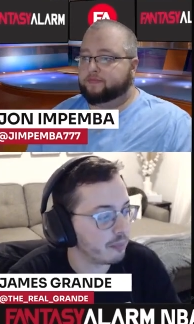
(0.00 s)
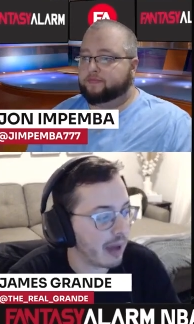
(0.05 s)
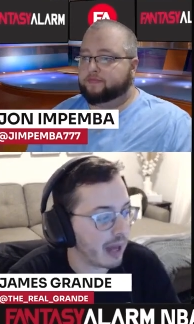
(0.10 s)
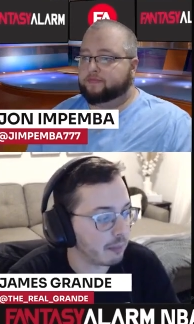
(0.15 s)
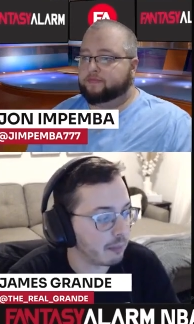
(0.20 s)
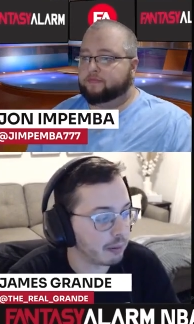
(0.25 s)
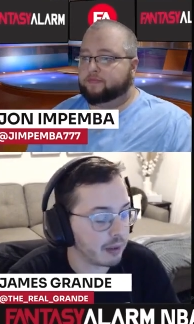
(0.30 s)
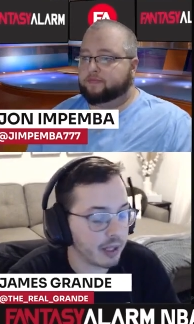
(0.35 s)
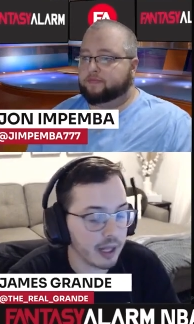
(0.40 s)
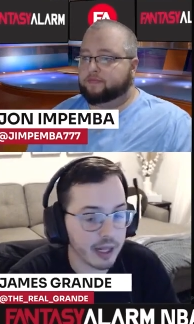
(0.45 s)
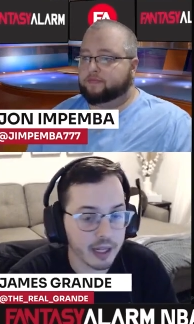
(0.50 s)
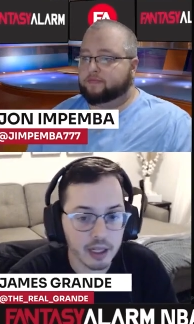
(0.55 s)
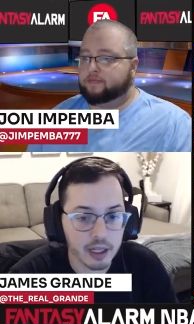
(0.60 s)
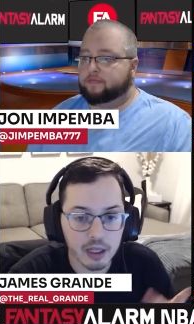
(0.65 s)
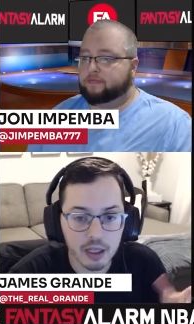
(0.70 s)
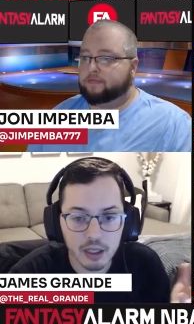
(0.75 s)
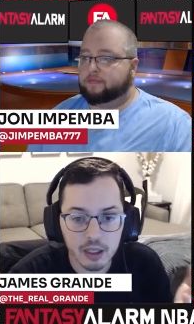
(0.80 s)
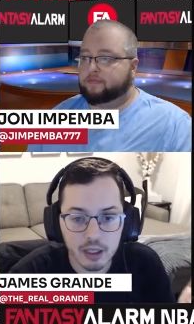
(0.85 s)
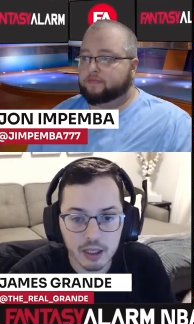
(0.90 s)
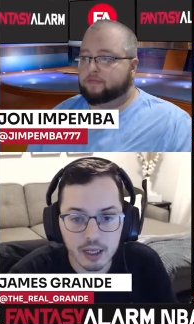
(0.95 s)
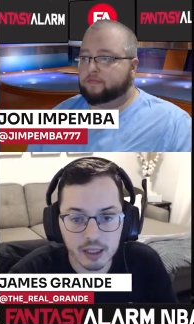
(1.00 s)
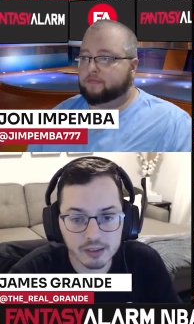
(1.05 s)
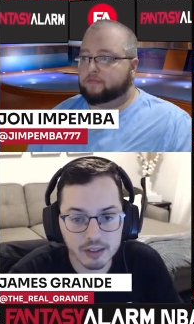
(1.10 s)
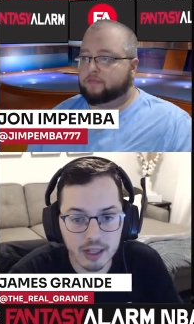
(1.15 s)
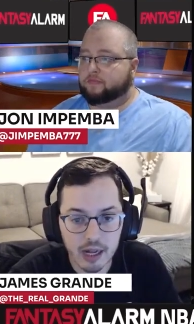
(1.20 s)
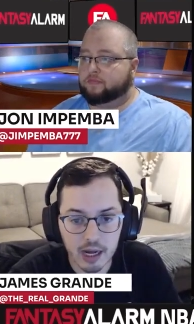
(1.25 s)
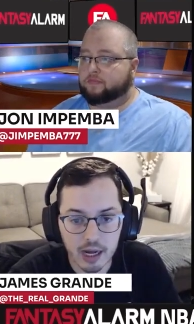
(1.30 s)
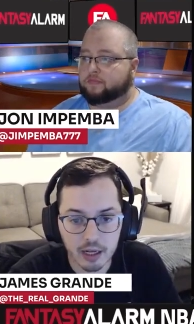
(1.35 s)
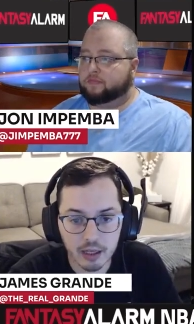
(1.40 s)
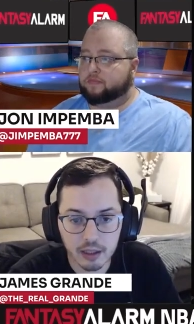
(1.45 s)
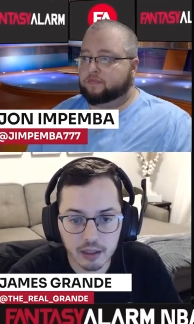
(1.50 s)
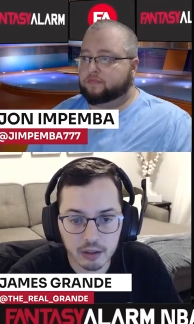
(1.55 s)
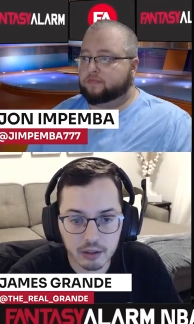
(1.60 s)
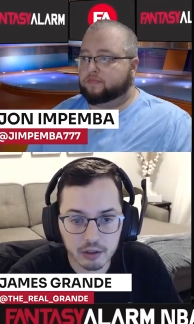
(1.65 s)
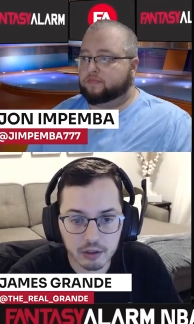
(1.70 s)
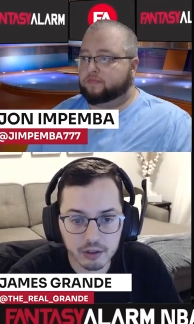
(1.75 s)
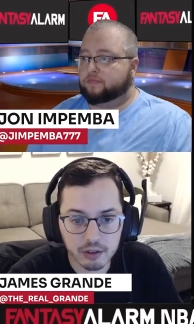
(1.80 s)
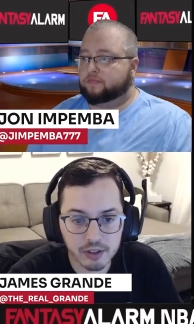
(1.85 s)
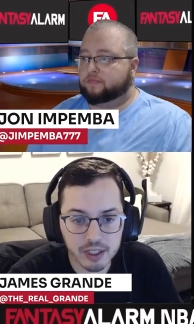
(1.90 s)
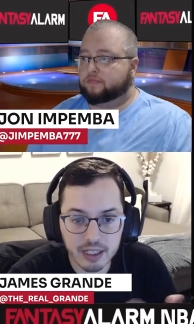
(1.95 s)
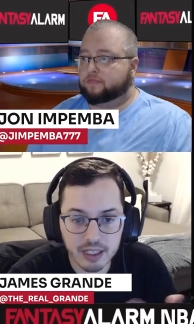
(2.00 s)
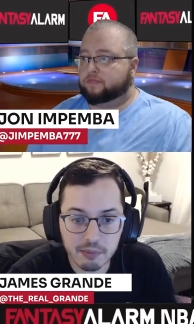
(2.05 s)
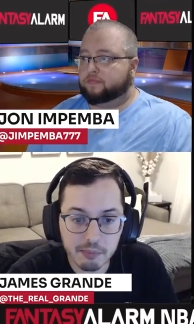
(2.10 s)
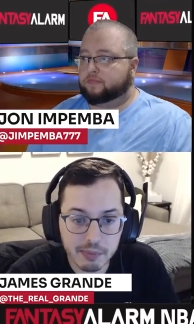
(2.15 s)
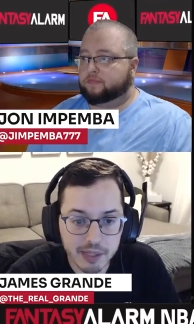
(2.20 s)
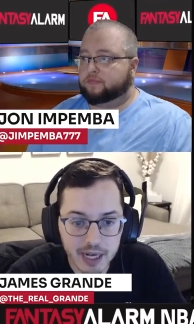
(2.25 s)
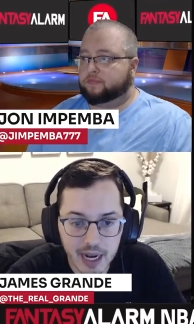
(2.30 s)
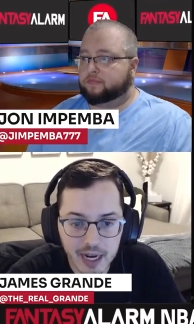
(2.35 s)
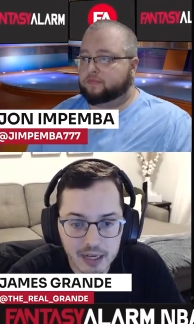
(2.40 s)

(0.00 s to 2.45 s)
Speaker 1: bad play. It's not because he can beat